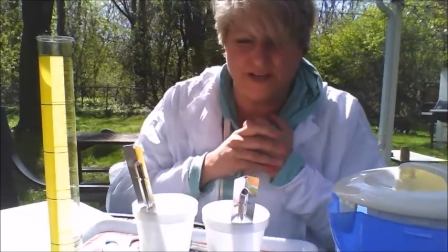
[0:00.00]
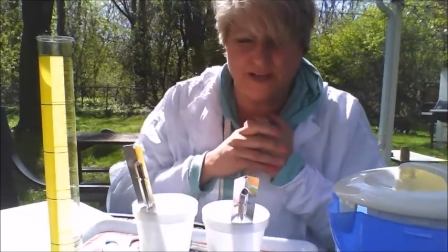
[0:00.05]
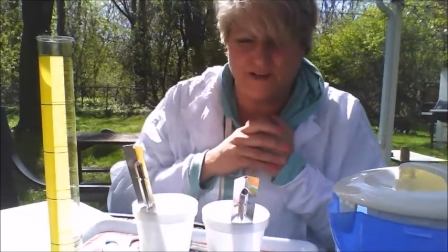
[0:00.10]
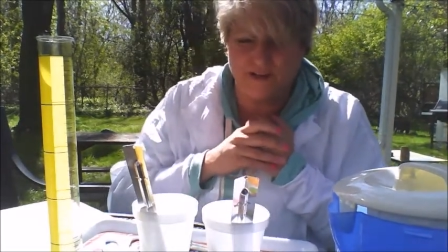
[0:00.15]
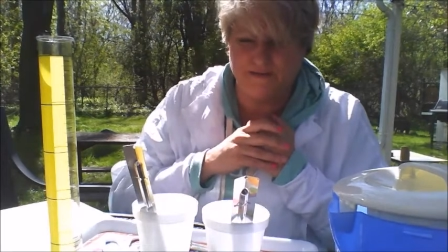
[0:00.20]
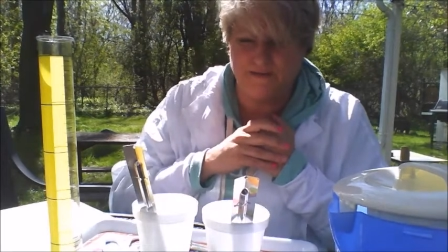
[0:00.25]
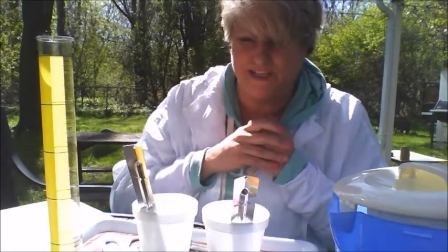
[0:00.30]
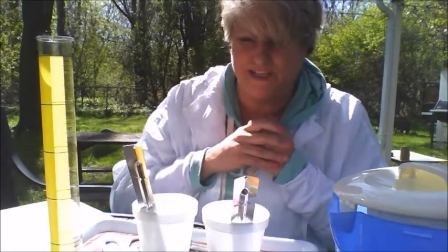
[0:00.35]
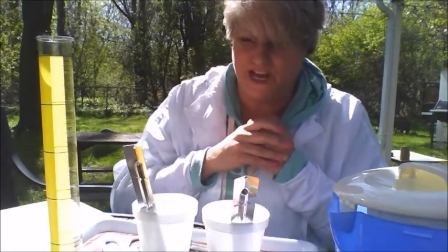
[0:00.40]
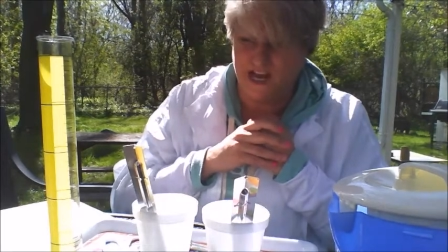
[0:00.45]

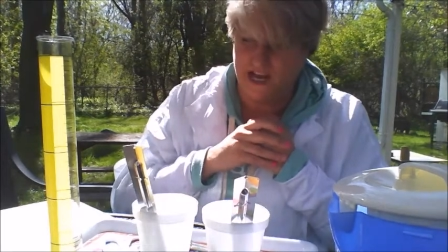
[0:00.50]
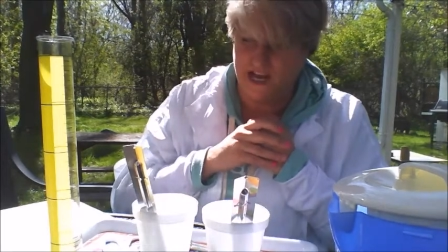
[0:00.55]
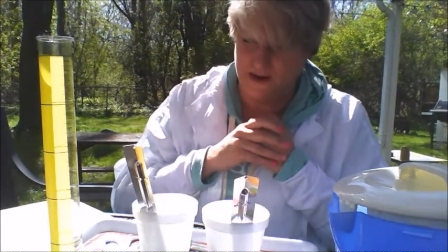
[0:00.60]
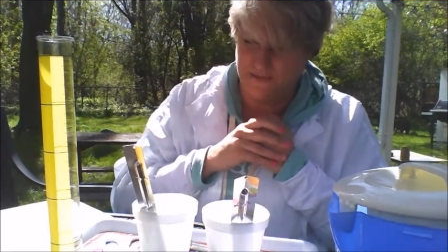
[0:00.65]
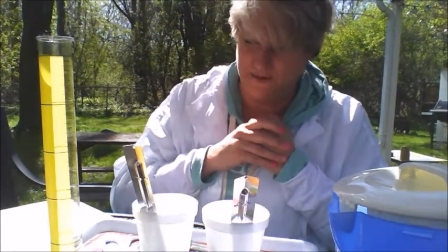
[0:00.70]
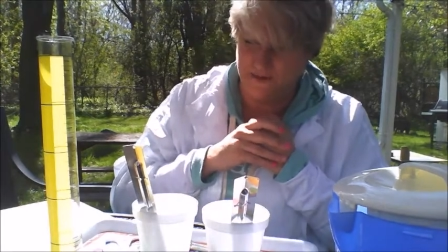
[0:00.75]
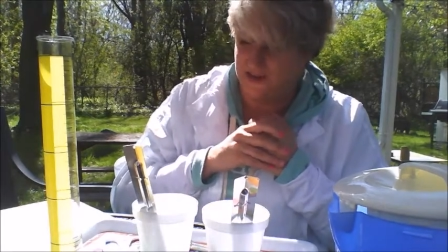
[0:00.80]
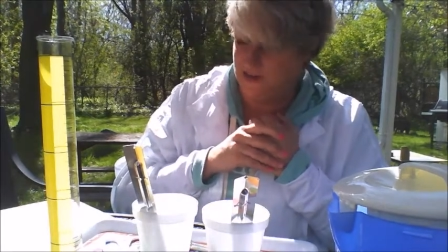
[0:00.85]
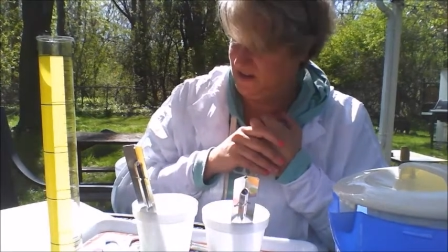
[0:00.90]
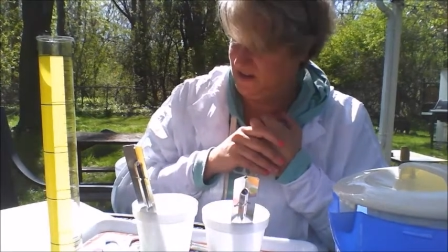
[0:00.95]
of time
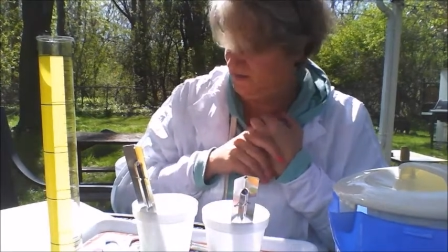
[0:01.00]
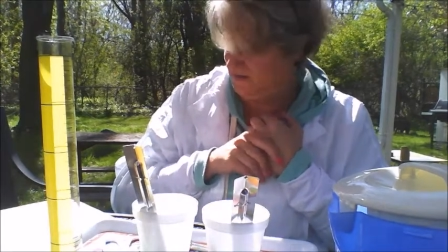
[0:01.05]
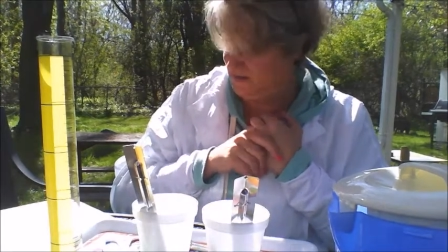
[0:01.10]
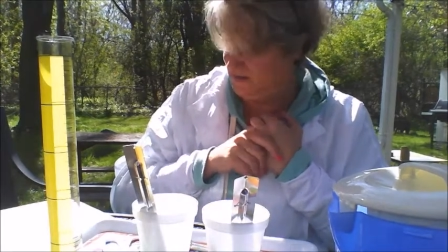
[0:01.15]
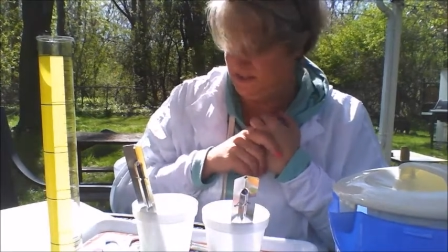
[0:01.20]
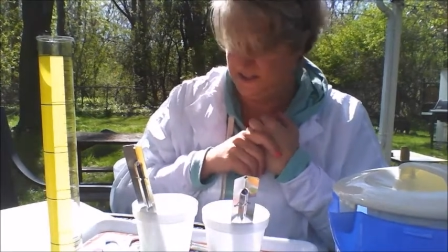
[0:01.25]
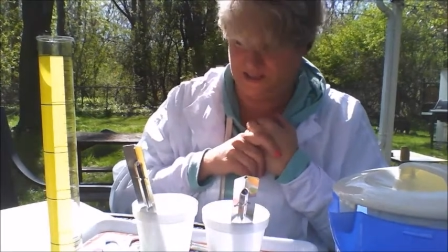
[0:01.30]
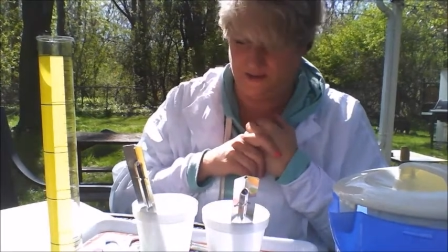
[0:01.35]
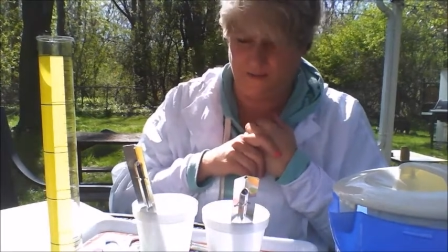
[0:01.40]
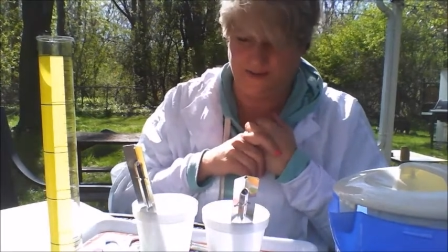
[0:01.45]
to
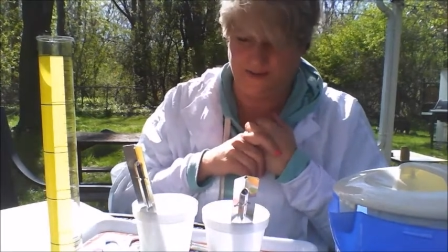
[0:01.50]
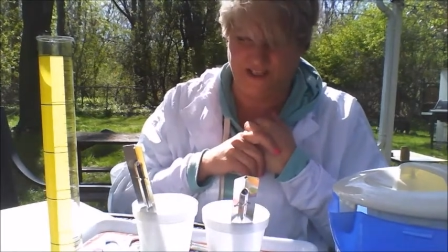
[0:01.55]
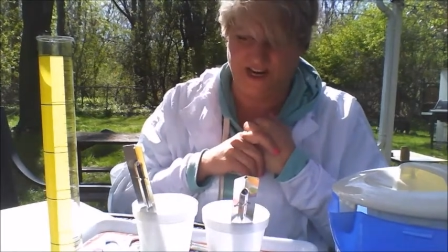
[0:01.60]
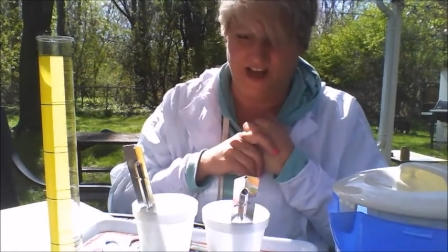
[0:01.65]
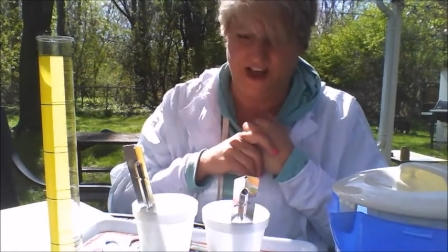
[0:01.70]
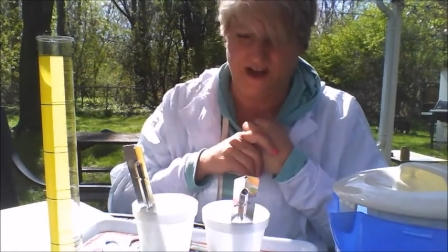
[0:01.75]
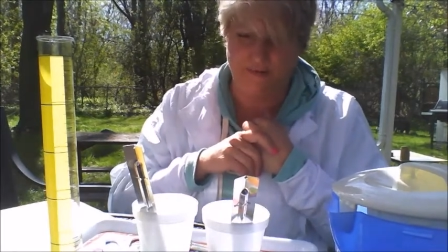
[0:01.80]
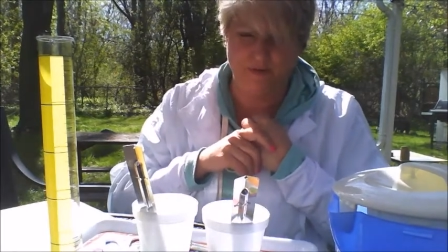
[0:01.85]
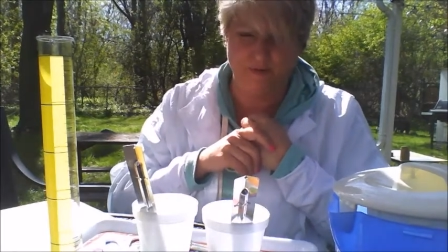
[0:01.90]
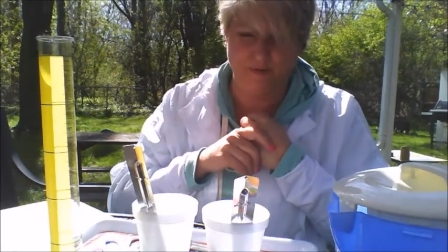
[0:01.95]
see what's going to
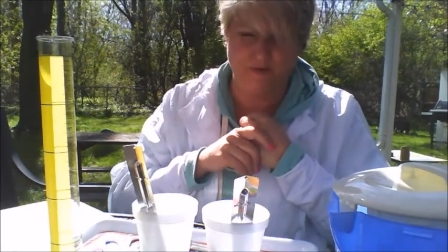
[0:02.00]
happen with